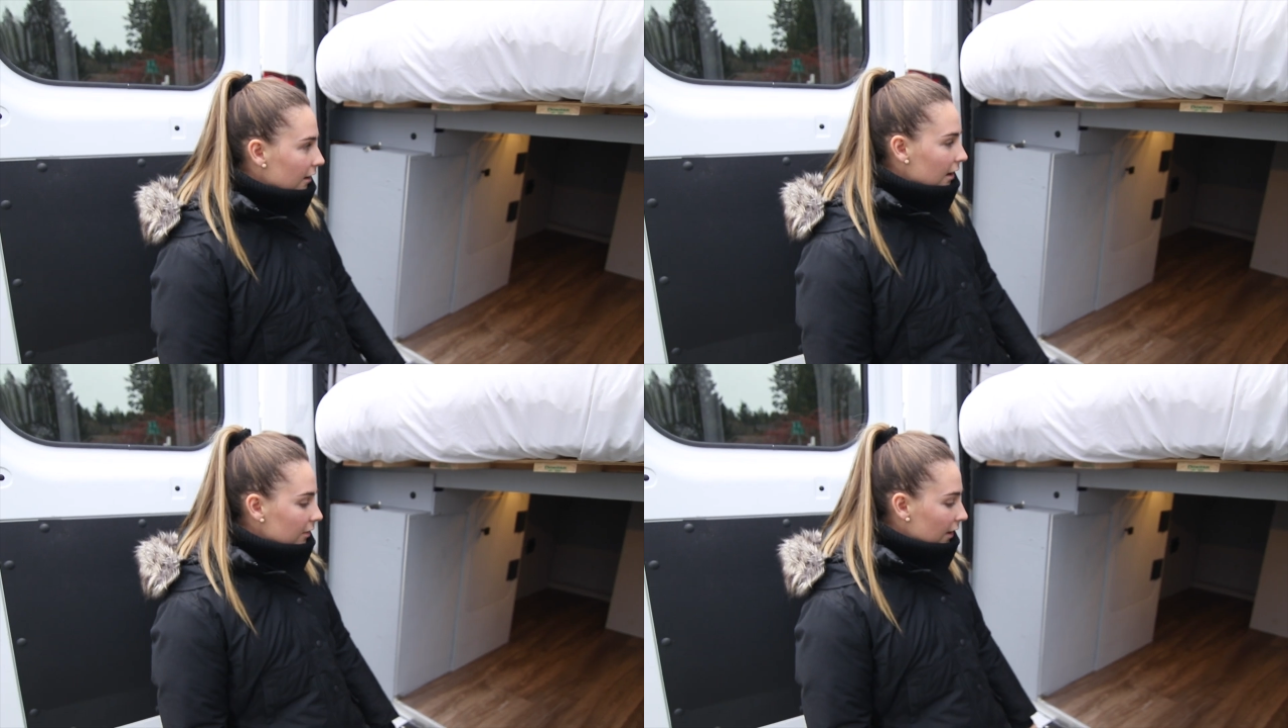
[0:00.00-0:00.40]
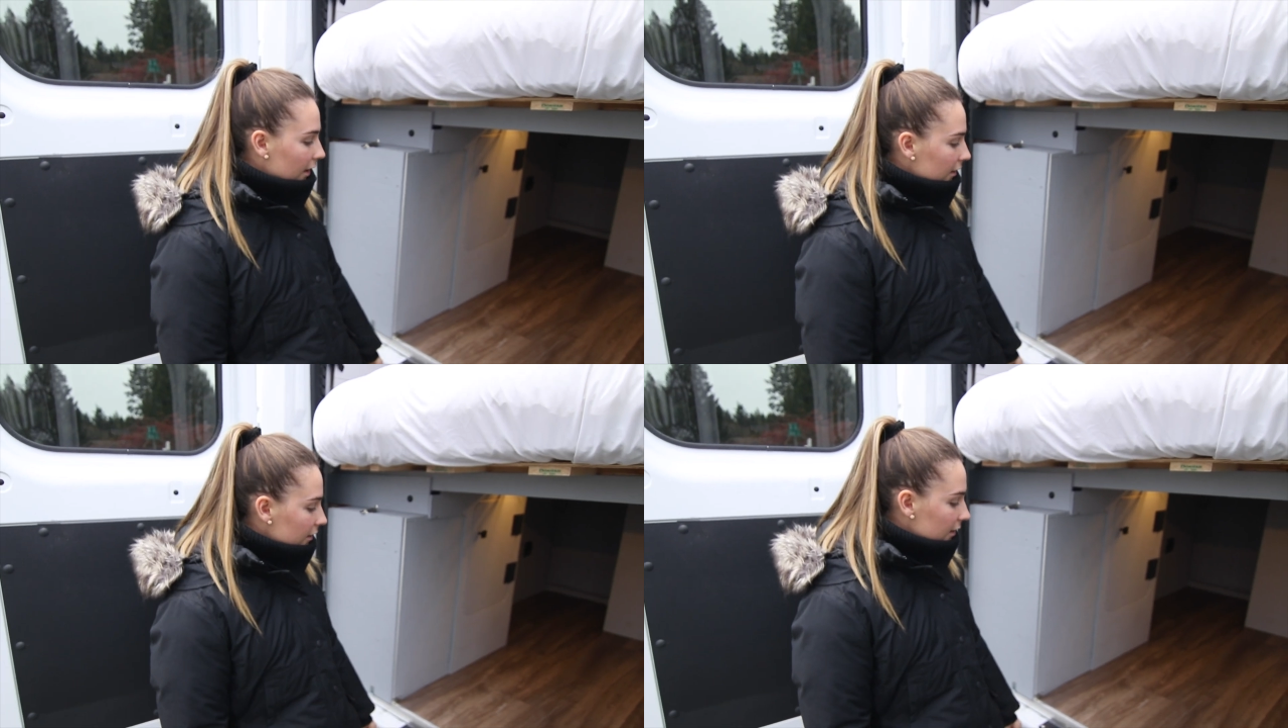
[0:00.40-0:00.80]
And
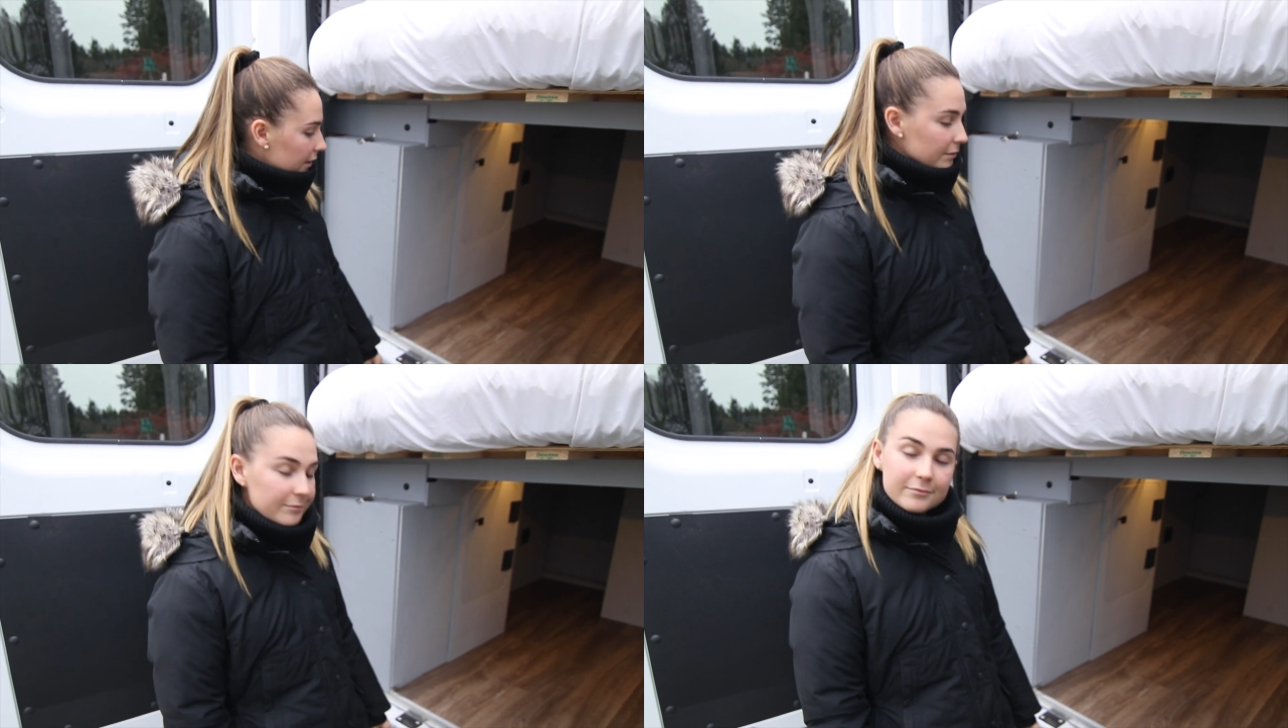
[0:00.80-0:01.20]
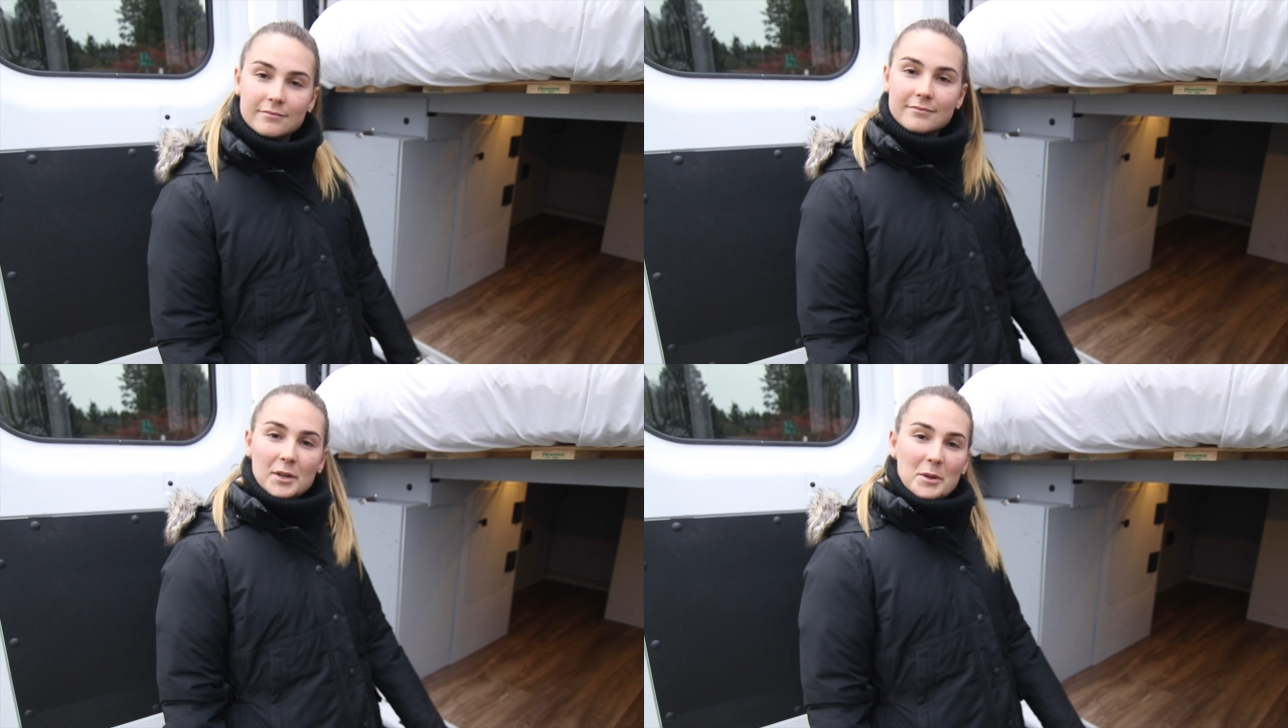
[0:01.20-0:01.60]
that
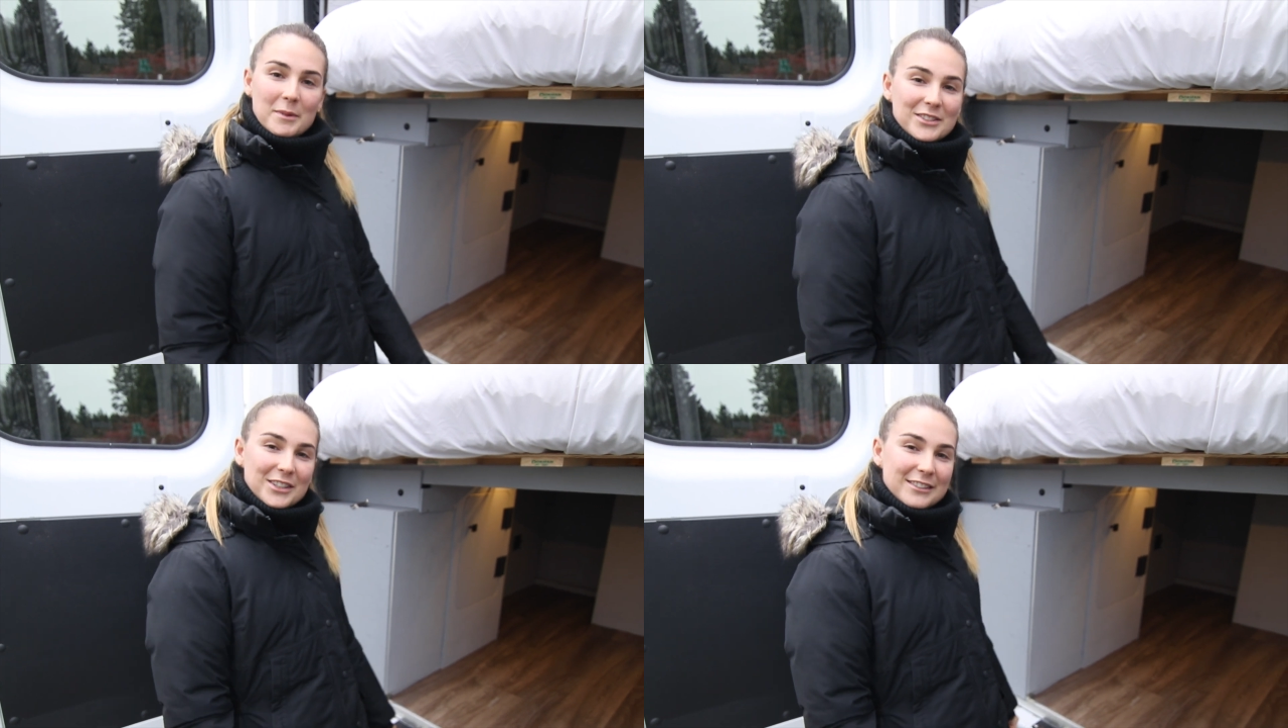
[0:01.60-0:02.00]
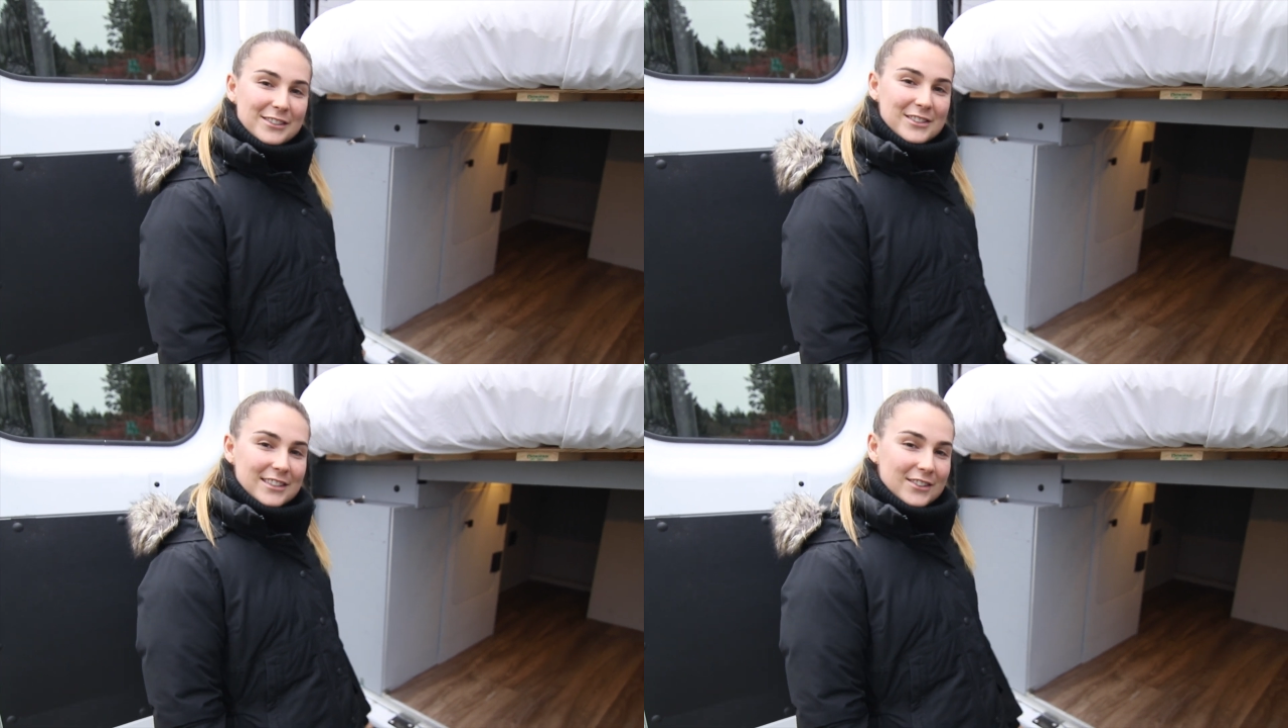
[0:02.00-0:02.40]
pretty much
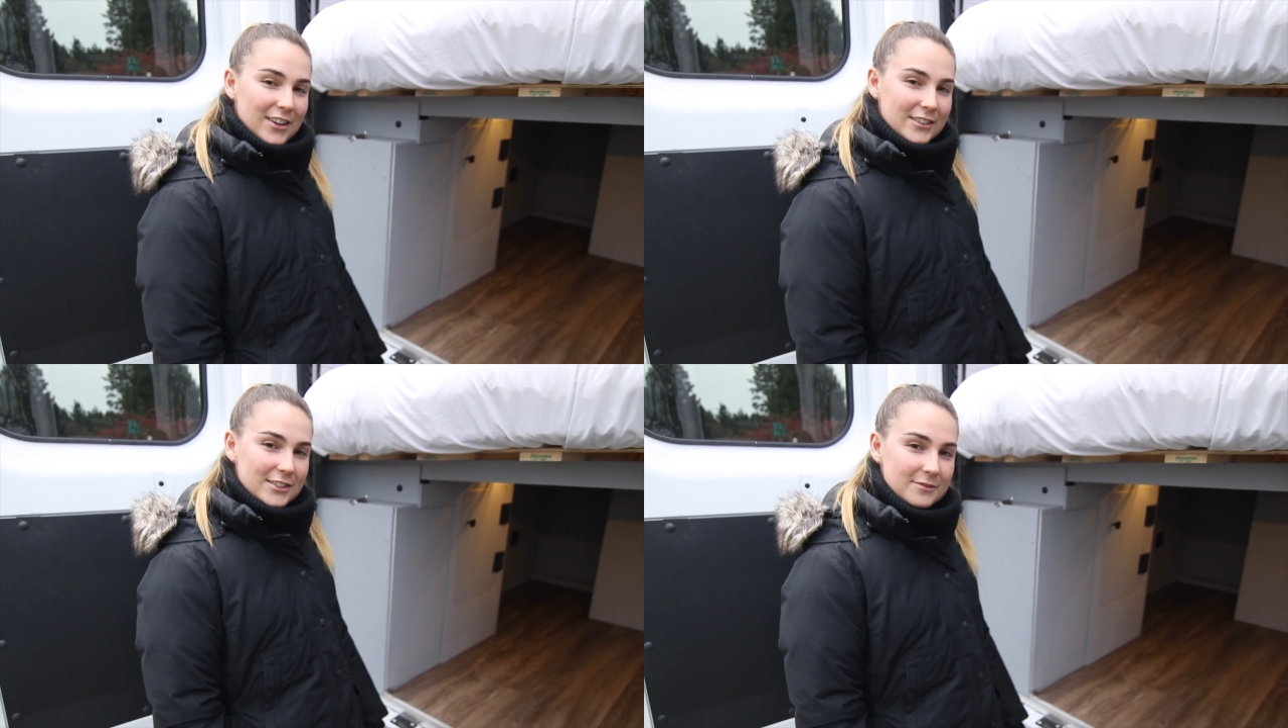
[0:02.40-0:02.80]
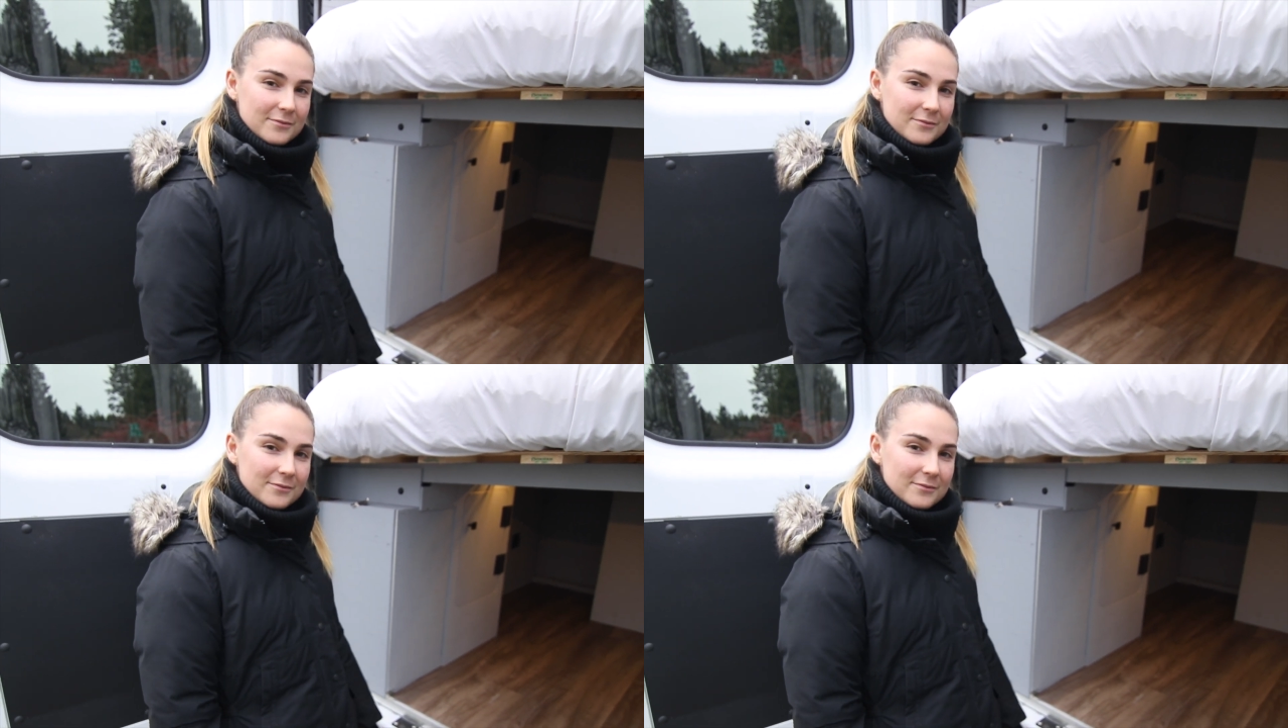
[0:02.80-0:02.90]
concludes the garage.